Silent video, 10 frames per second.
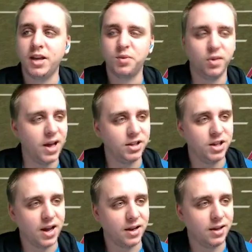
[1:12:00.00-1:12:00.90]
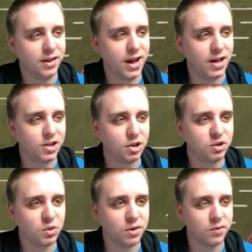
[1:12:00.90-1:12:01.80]
Yes, Blackjack.
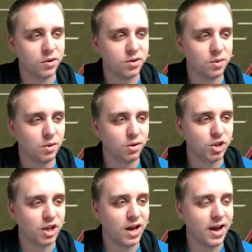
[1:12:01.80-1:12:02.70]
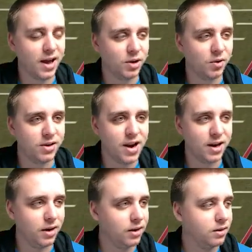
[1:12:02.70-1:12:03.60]
Cashews were the first emoji I had
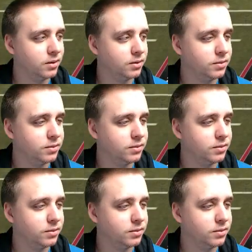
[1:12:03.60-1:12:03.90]
created.